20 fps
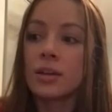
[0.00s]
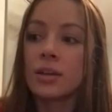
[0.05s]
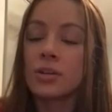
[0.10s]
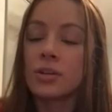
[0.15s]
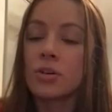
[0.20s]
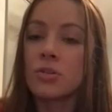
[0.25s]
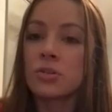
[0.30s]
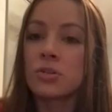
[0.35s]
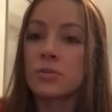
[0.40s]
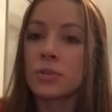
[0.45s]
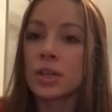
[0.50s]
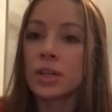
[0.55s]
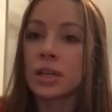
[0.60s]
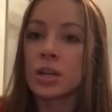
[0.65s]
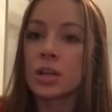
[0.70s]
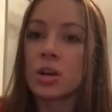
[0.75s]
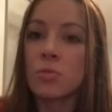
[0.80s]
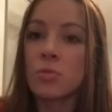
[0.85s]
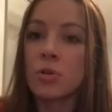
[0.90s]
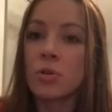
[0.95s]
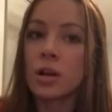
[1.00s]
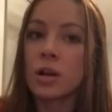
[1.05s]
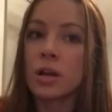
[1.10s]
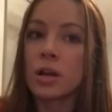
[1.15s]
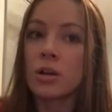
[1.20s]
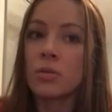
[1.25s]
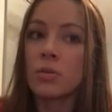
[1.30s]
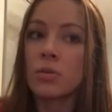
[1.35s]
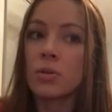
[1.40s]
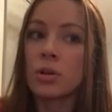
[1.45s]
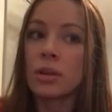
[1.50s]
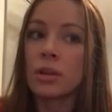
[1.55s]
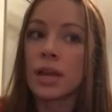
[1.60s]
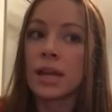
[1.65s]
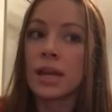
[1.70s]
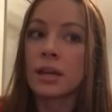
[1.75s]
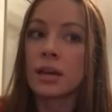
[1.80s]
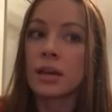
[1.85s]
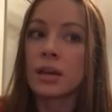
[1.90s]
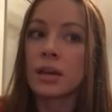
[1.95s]
goes for like a Kimura or
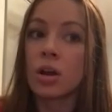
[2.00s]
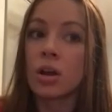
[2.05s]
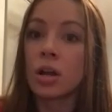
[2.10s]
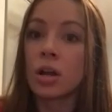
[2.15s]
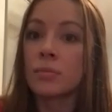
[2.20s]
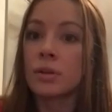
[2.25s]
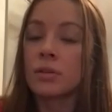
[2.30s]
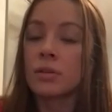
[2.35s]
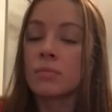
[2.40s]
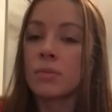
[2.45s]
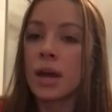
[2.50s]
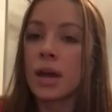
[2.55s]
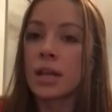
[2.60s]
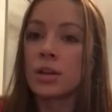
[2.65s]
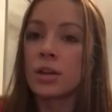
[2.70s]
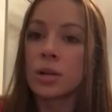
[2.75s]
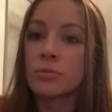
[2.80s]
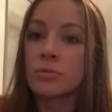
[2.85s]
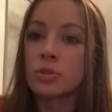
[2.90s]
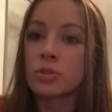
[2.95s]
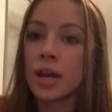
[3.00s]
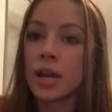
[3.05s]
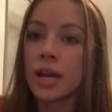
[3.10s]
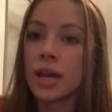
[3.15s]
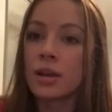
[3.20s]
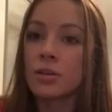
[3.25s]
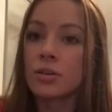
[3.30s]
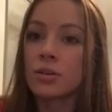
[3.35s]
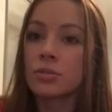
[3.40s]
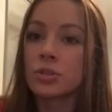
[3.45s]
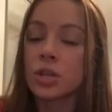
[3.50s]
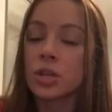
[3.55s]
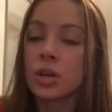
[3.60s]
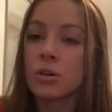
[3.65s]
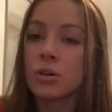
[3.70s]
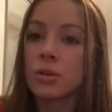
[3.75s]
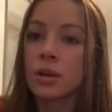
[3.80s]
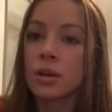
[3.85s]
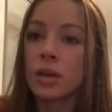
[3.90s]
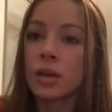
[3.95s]
like a head and arm triangle
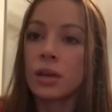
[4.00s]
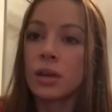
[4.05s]
choke.